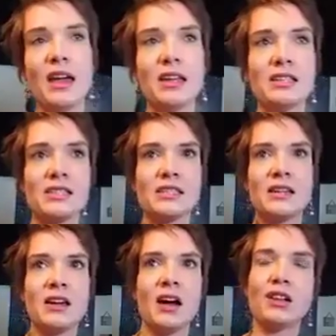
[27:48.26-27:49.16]
It's
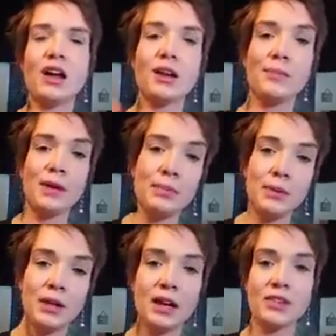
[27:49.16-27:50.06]
a lot of
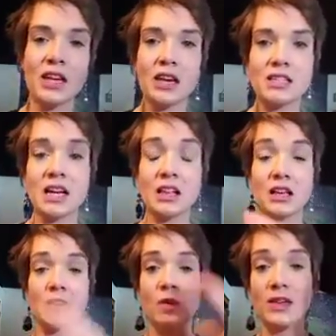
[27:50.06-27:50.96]
people out there
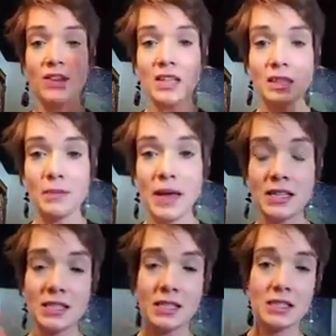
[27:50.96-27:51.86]
telling you, I've got the
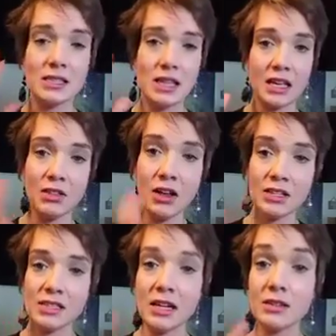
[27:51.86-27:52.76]
best, and it's like a
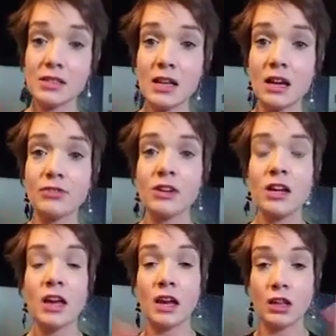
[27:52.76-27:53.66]
lot of sales stuff,
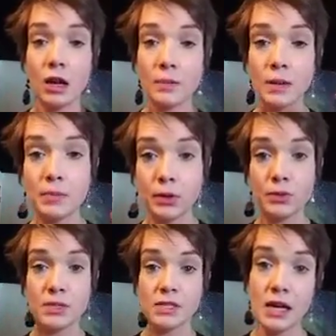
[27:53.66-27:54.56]
and a lot of people
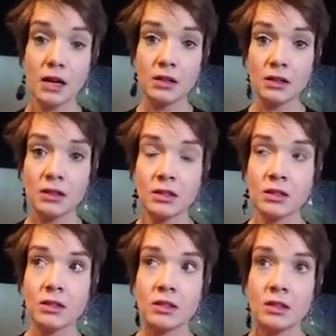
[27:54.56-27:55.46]
who sell
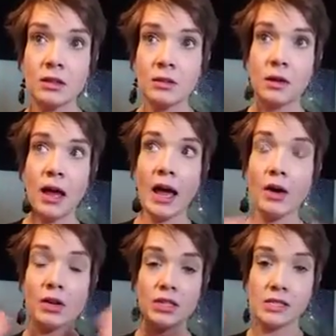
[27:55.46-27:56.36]

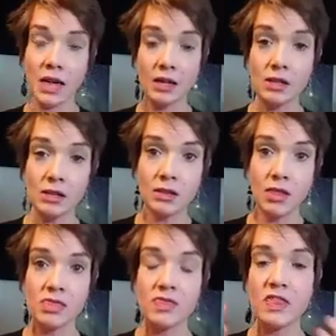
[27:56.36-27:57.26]
how to sell,
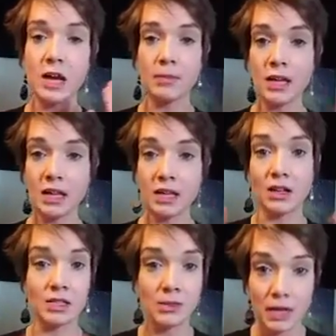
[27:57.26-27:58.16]
they're making
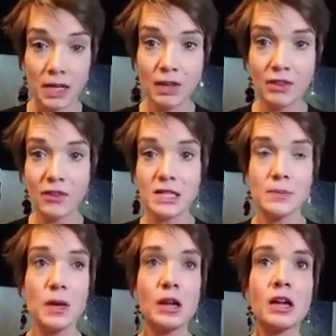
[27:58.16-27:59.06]
lots of money on
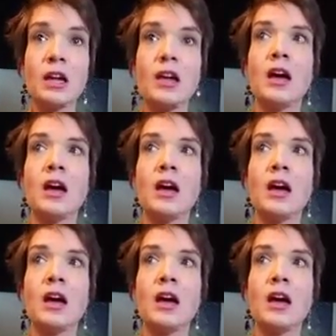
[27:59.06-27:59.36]
Facebook.